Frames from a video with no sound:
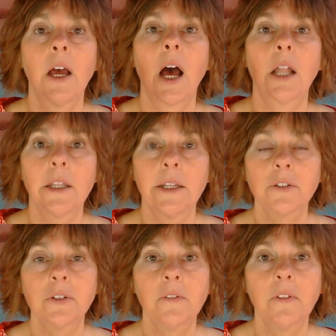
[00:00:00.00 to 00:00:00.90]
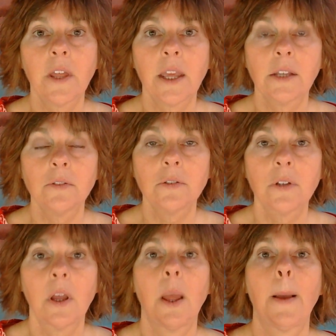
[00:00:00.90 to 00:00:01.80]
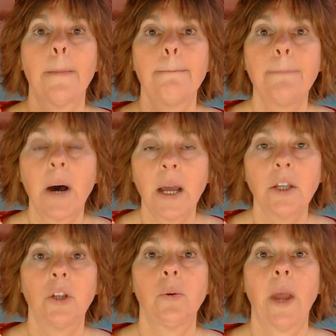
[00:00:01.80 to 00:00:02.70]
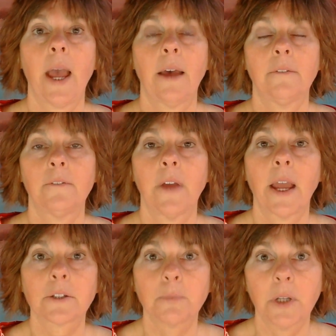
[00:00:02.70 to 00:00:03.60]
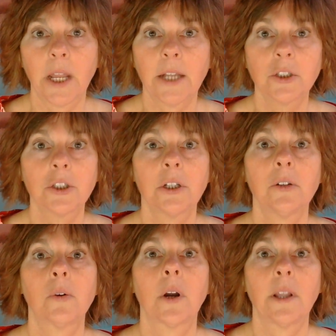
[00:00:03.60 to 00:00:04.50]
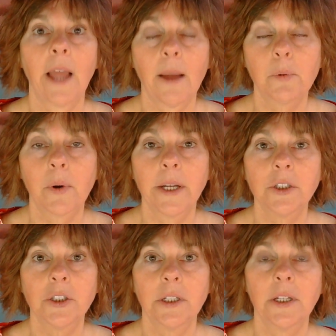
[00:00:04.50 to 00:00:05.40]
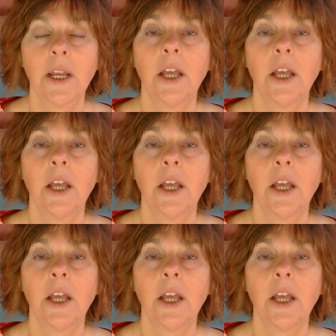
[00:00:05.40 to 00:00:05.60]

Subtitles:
a list of things, but you have explanation or elaboration,